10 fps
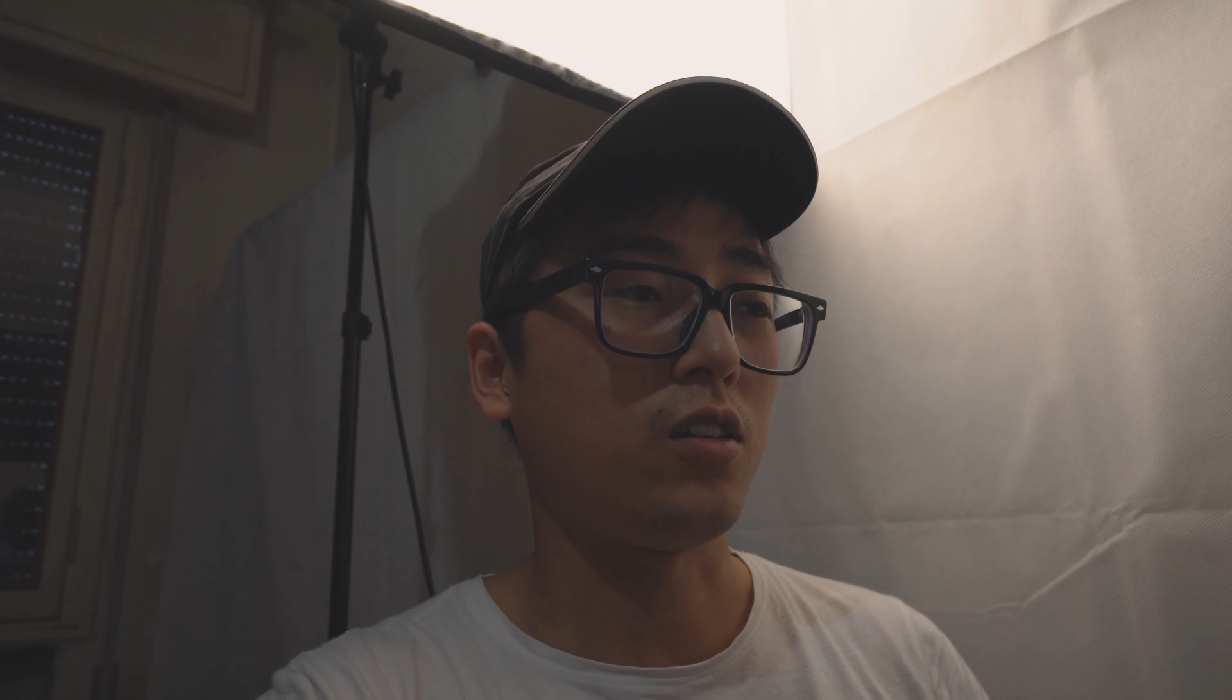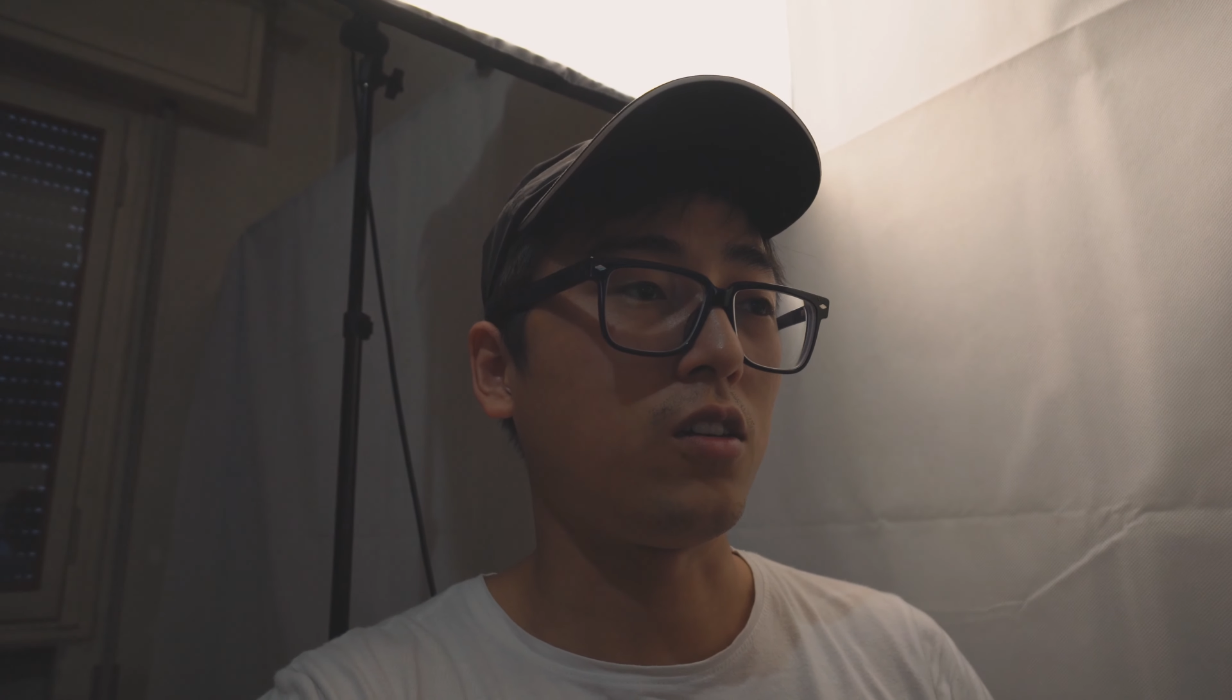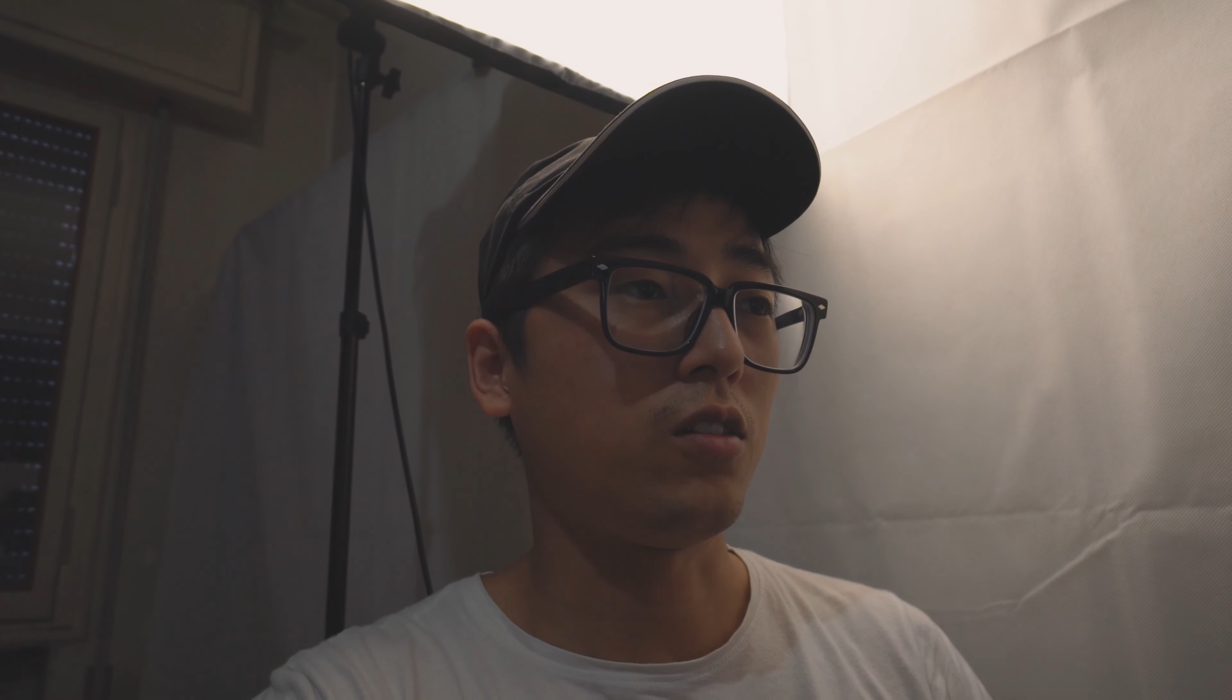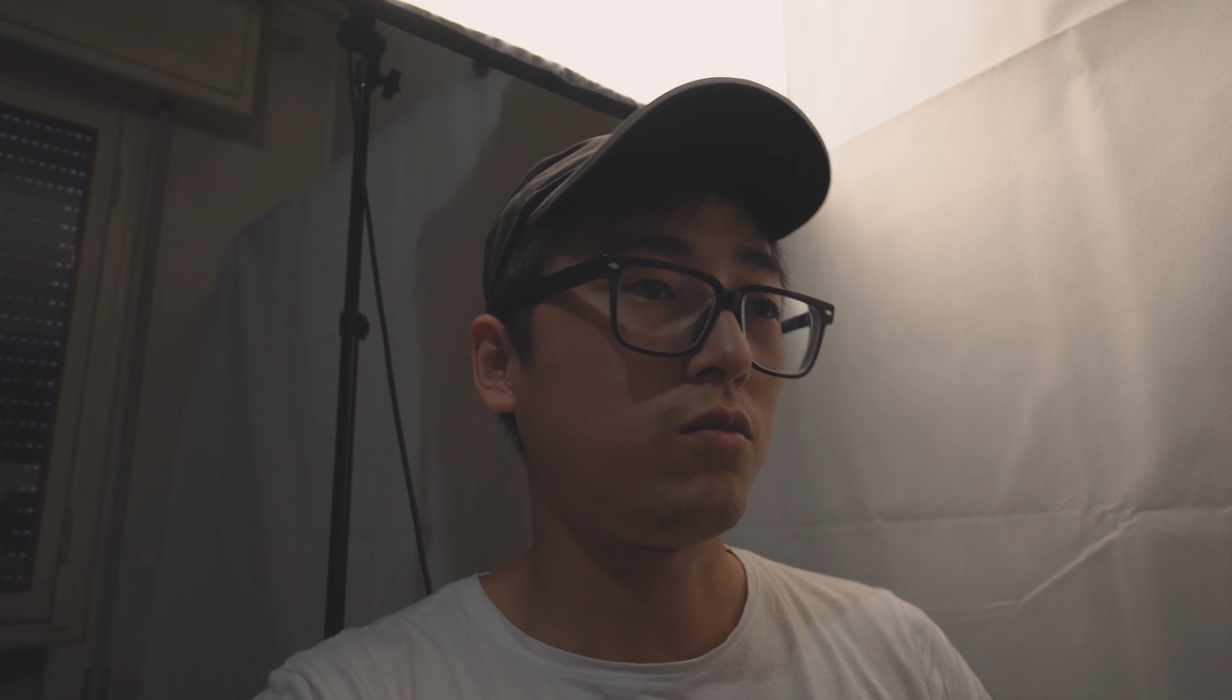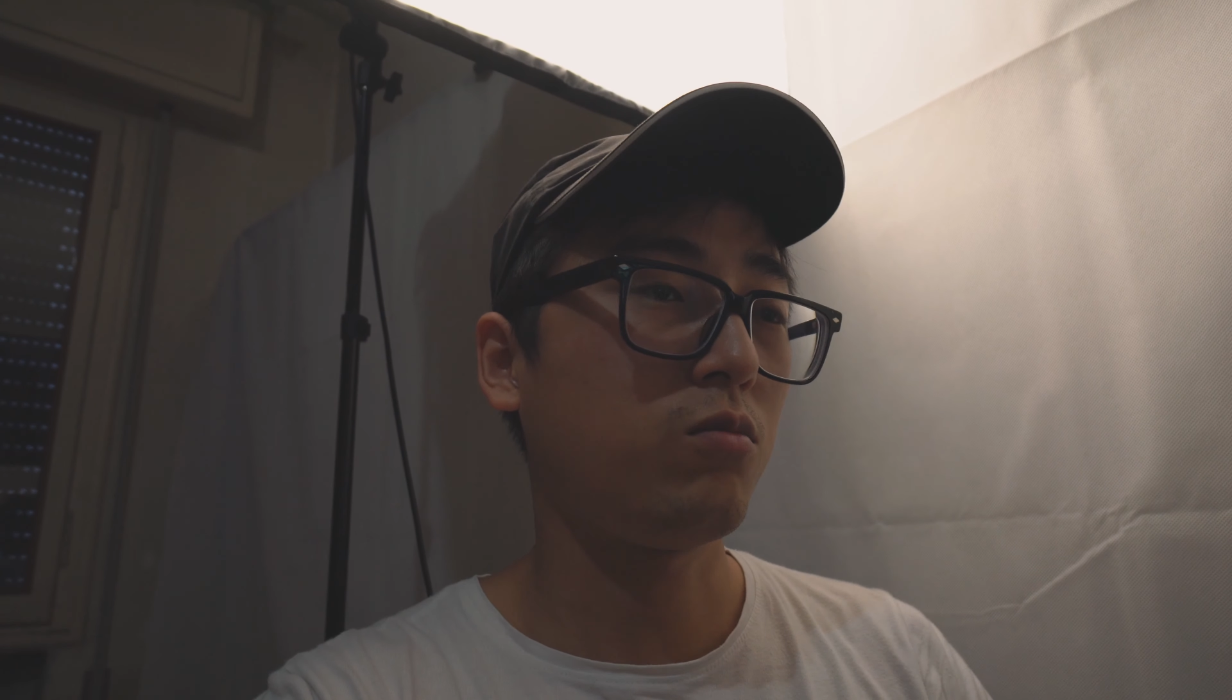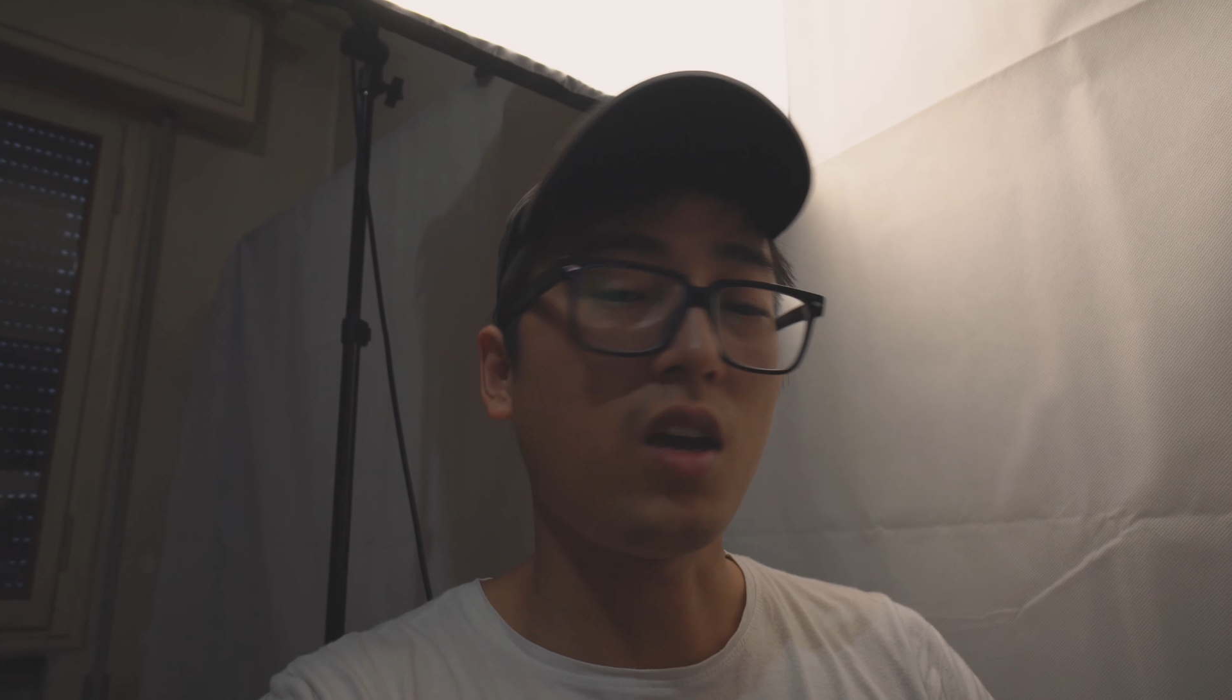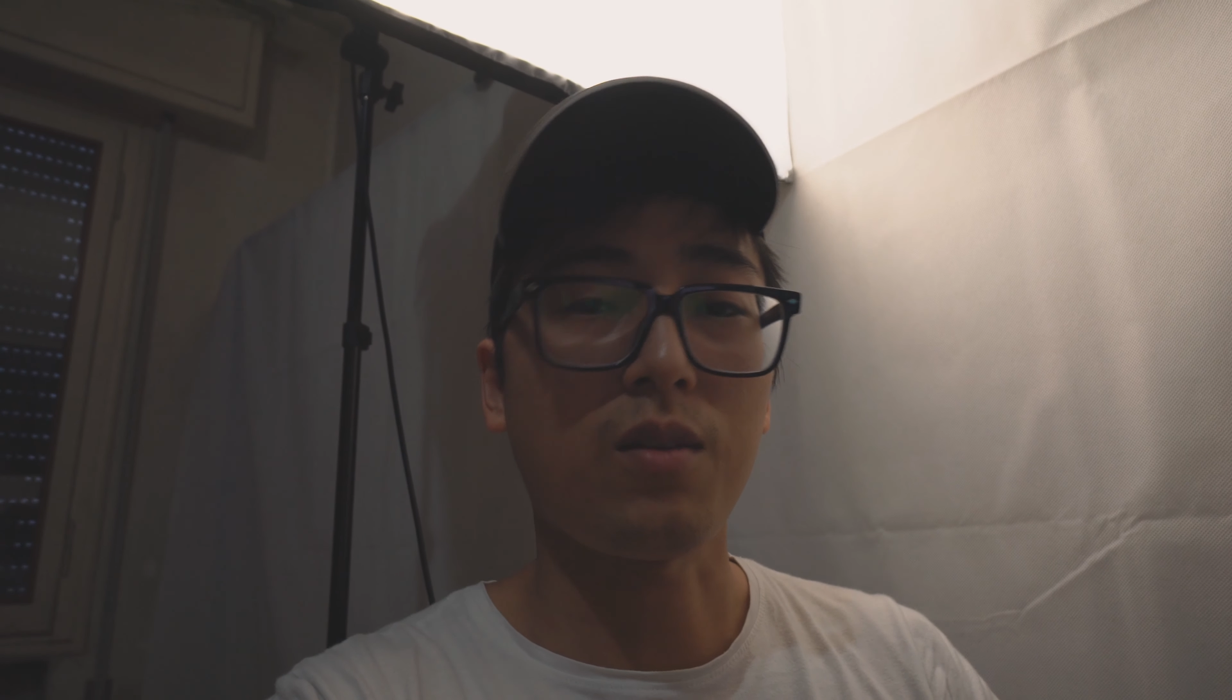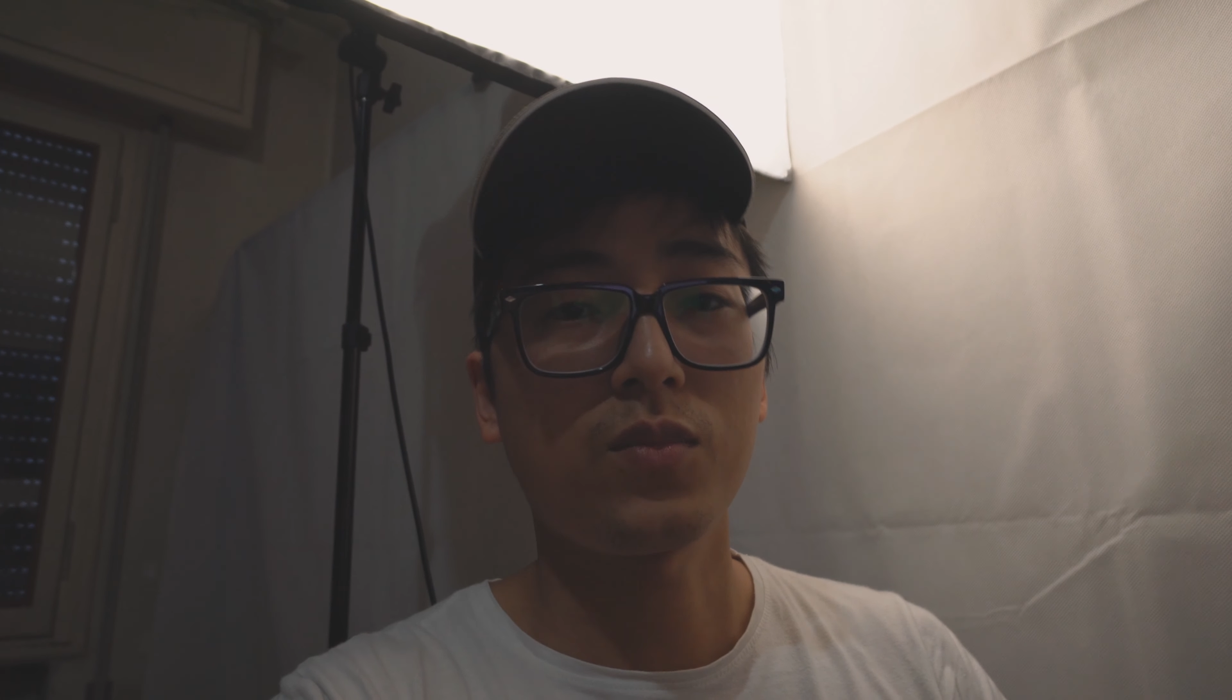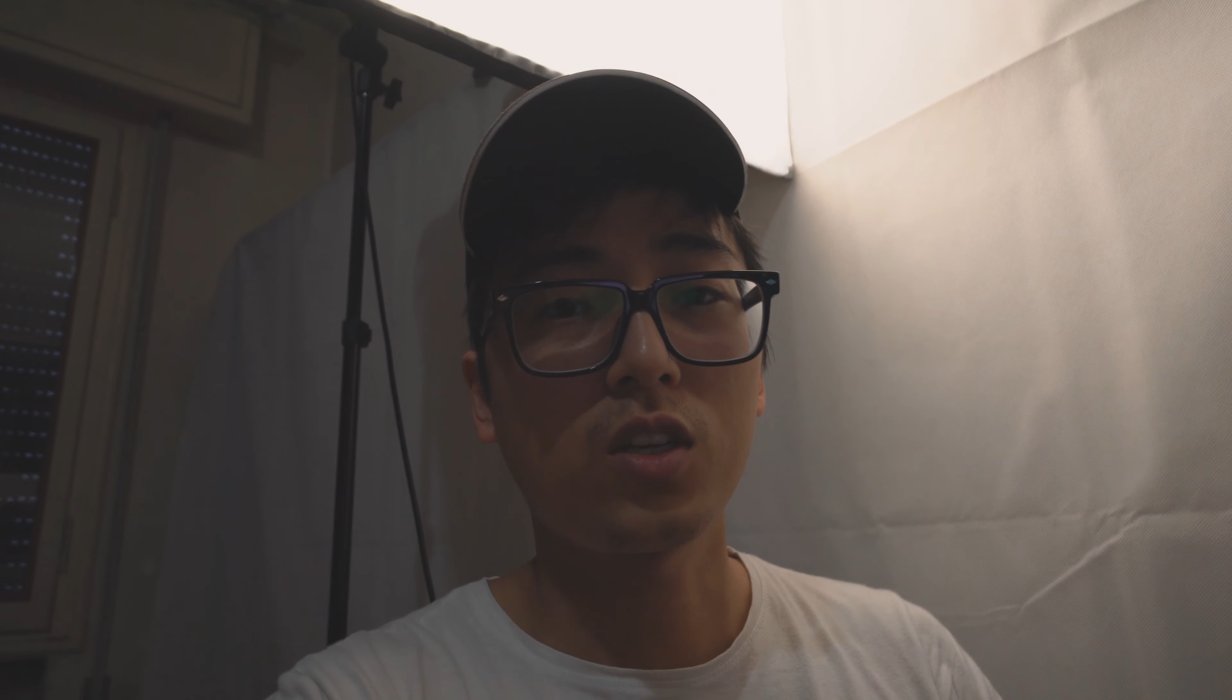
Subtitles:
yeah,